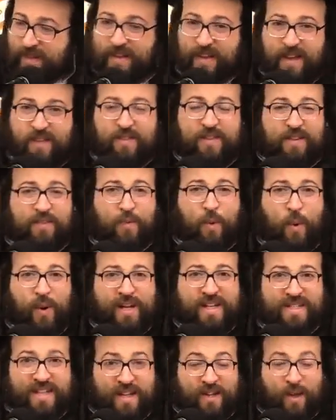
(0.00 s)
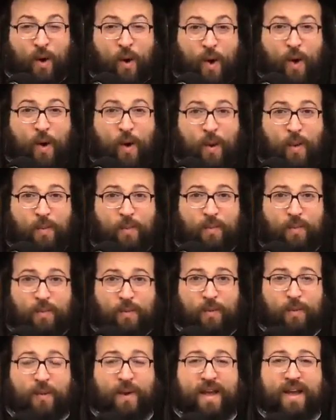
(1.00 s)
if the war is at home,
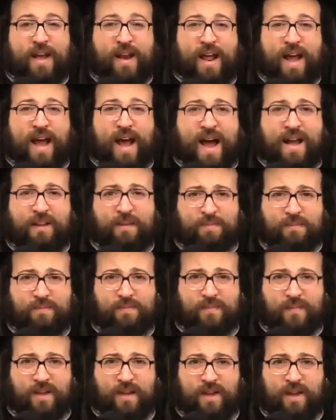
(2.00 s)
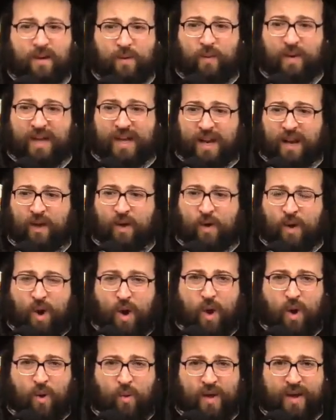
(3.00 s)
where can I hide them? Where can I
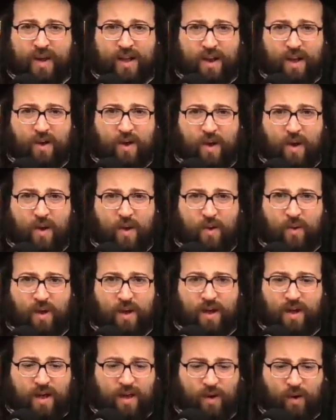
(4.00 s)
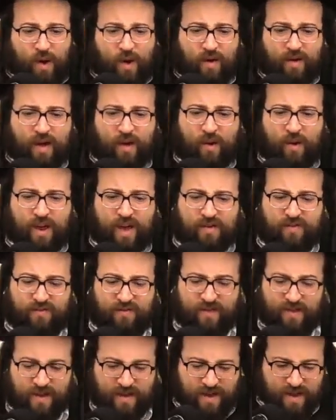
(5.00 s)
go? I don't know. I don't
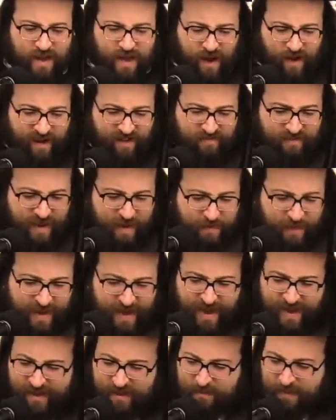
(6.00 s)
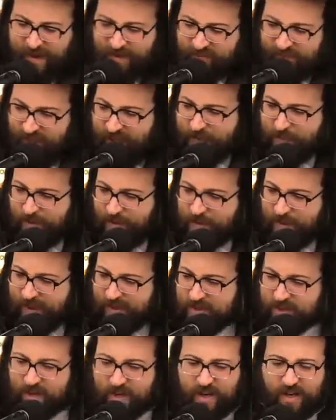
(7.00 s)
have my bed, my table, my
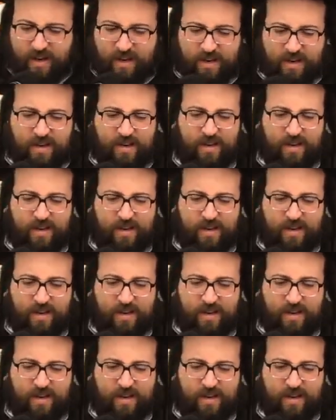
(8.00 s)
chair.